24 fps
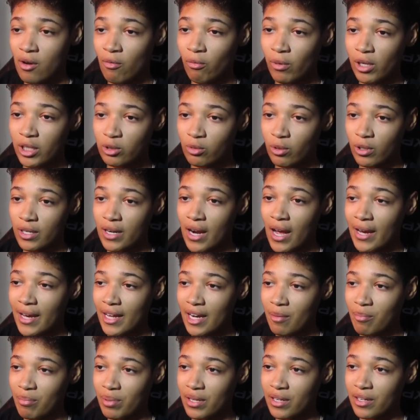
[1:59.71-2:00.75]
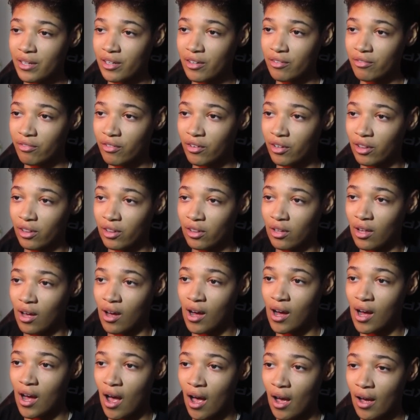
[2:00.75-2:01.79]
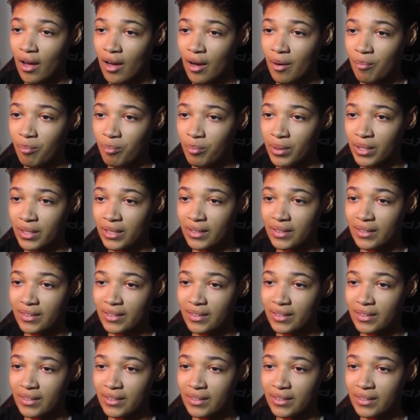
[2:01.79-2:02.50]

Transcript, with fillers: which we're not going to be here for long, but